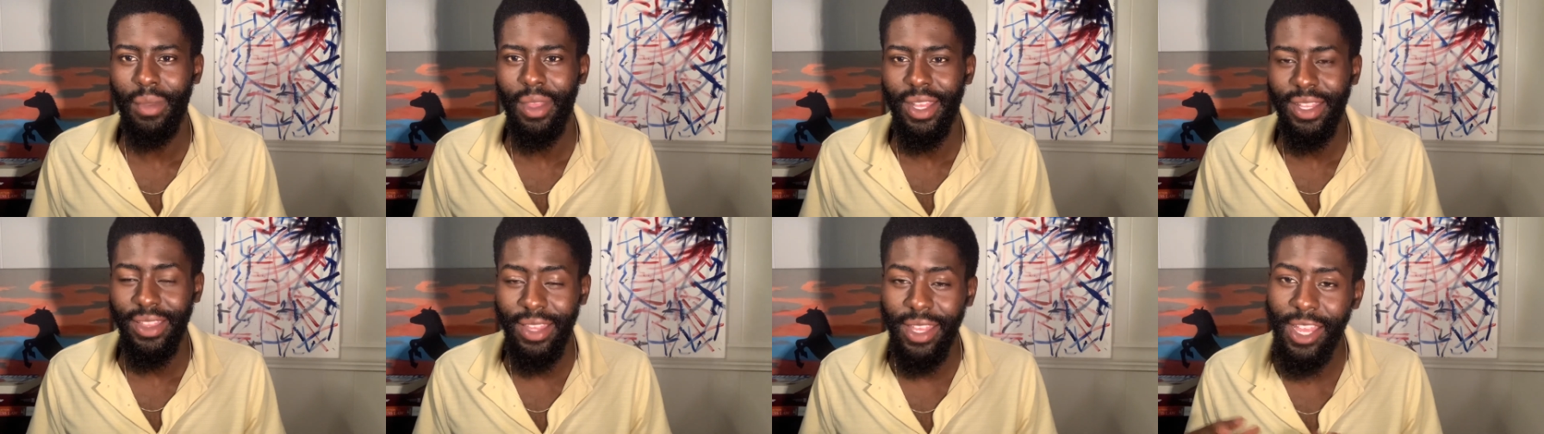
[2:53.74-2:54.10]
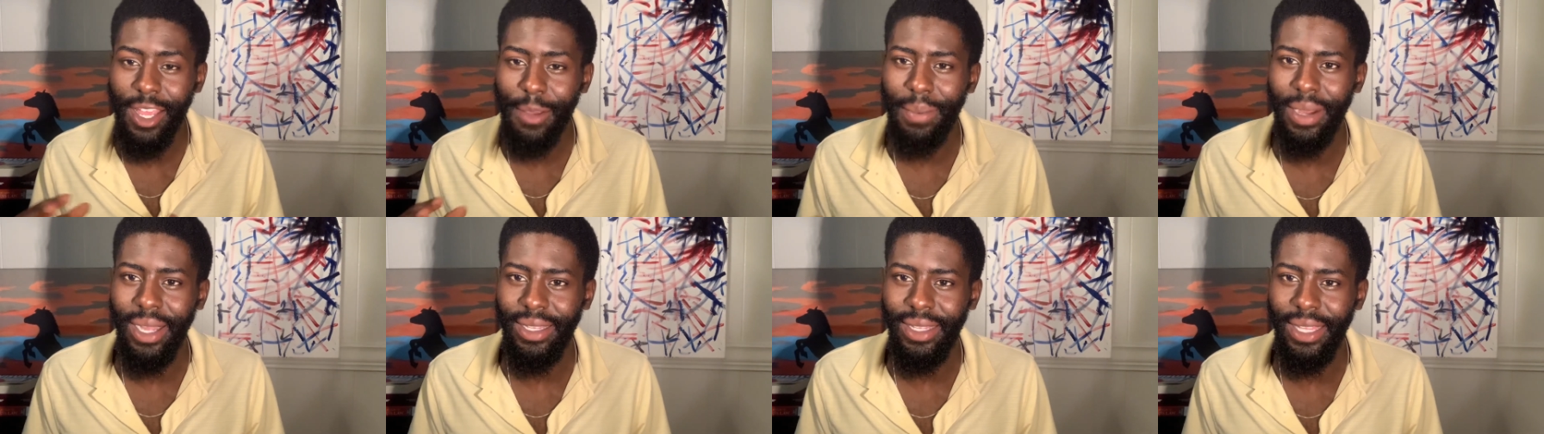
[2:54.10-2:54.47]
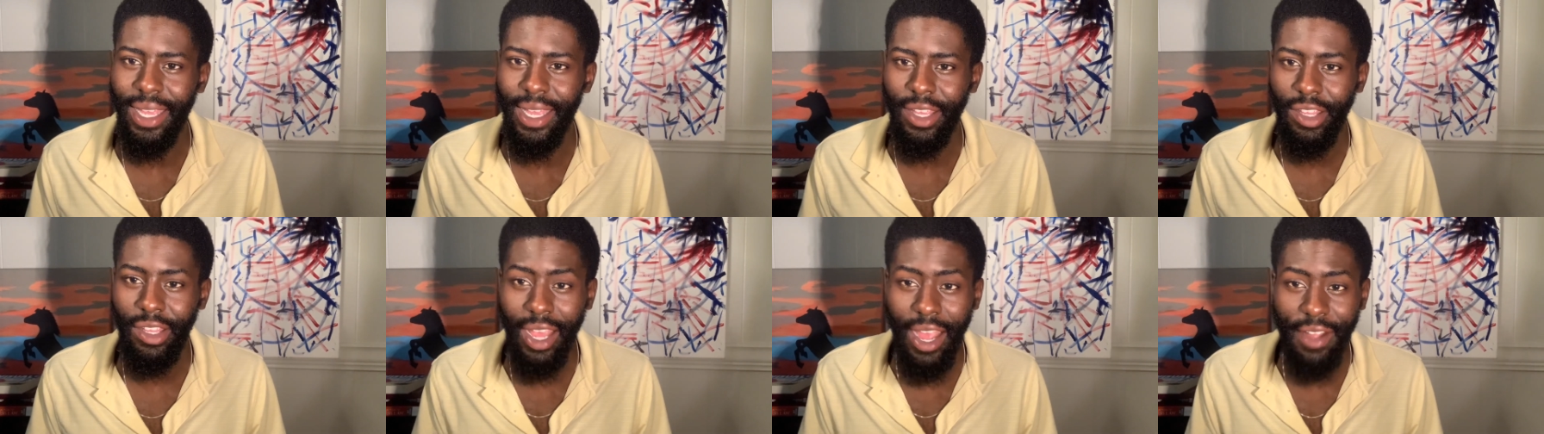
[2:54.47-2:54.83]
Think about
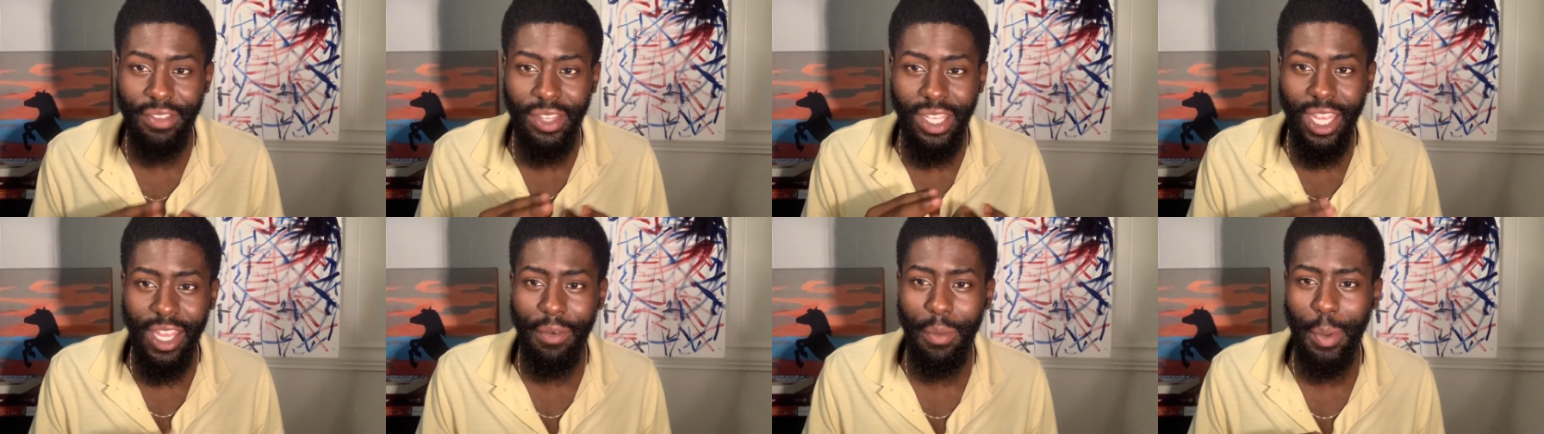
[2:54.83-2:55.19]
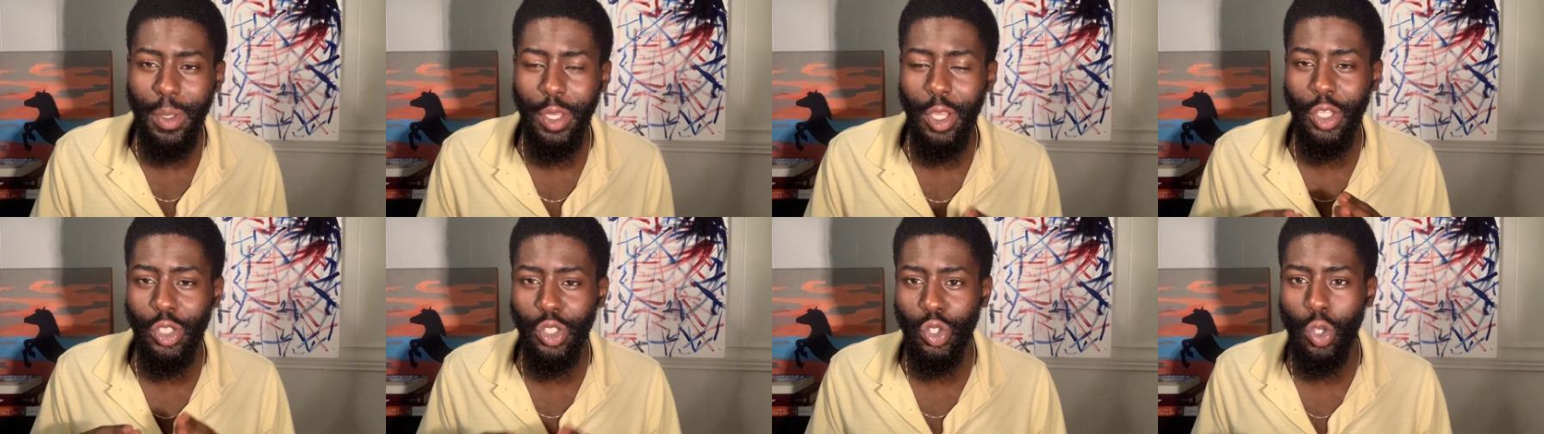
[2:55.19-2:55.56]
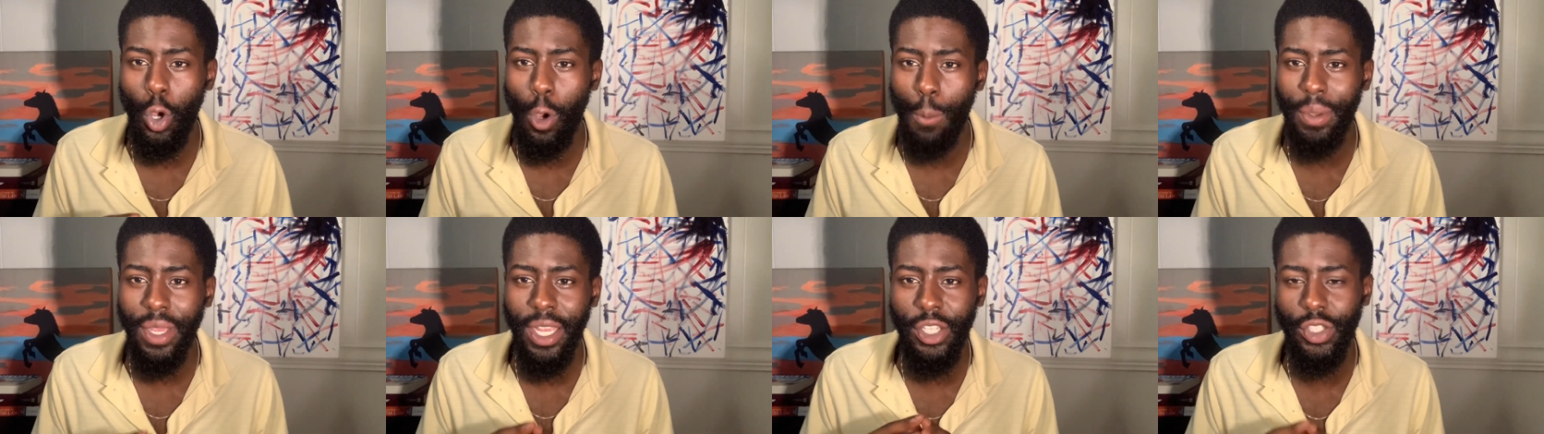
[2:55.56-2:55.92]
that. You have to give up the
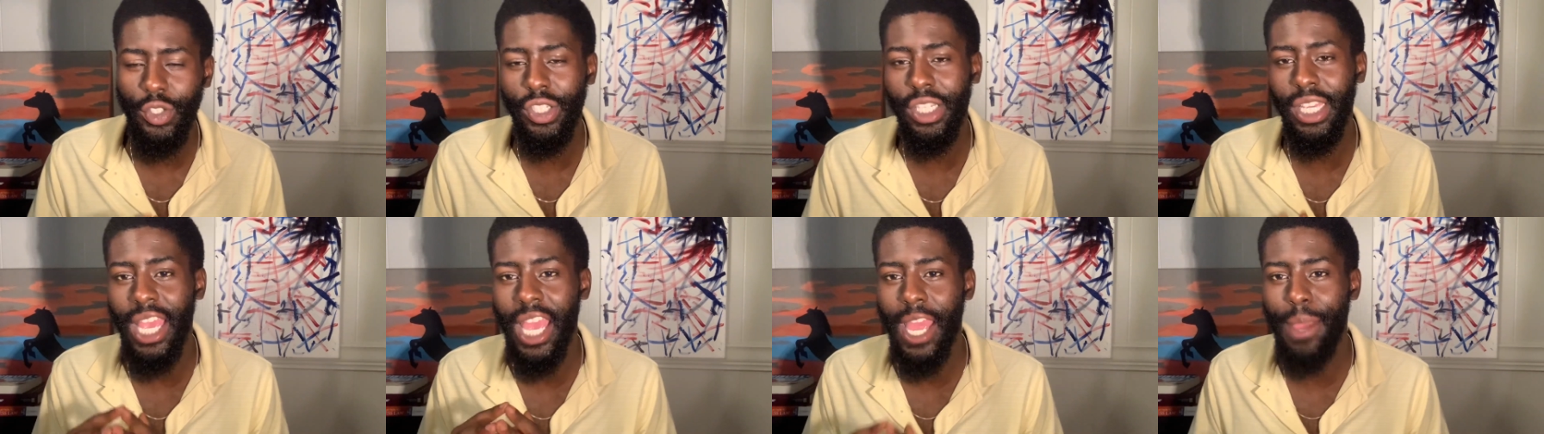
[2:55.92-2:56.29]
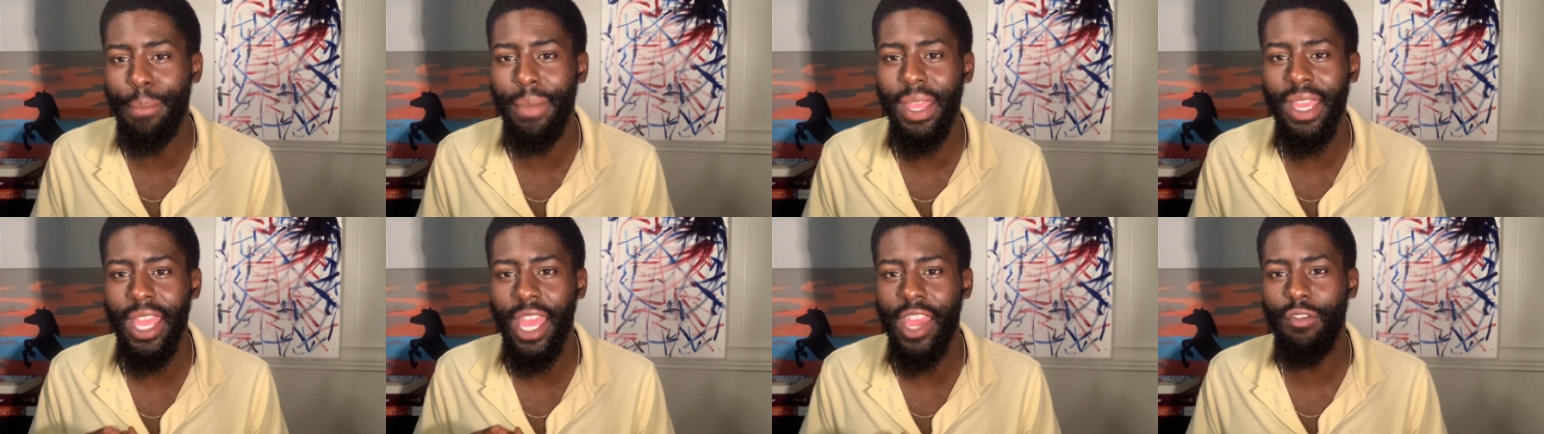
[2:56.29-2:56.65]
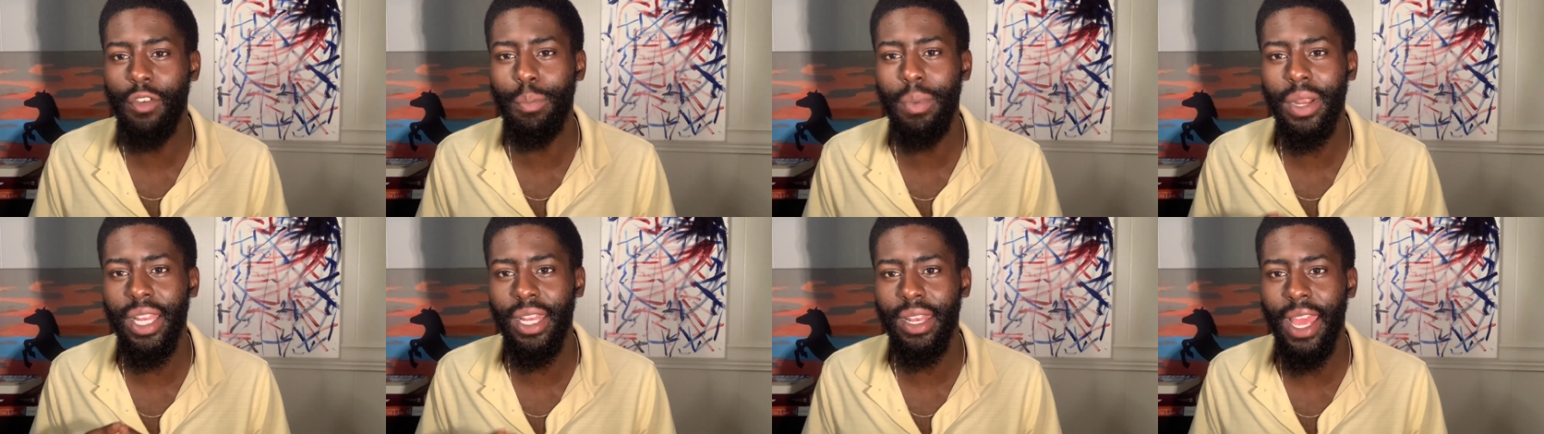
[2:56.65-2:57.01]
control because you can't make
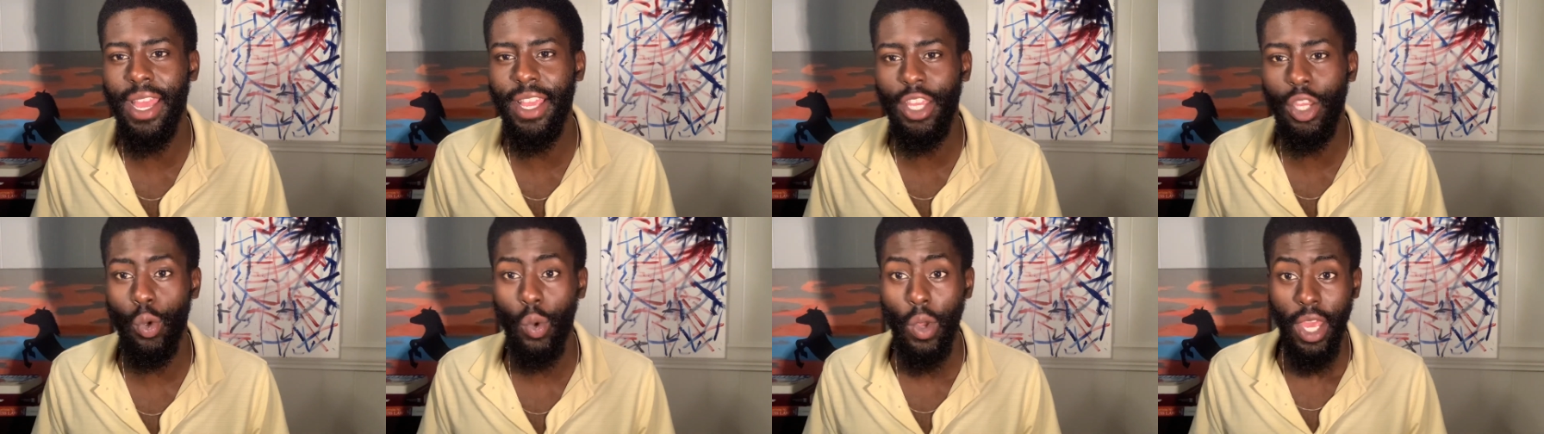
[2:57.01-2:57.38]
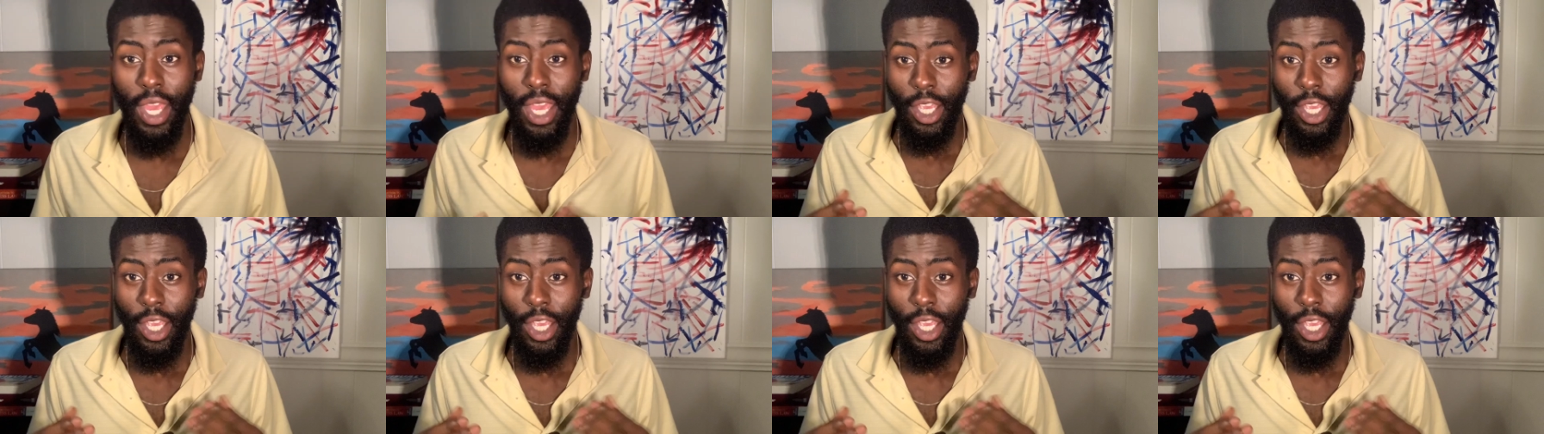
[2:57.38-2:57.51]
everybody like you.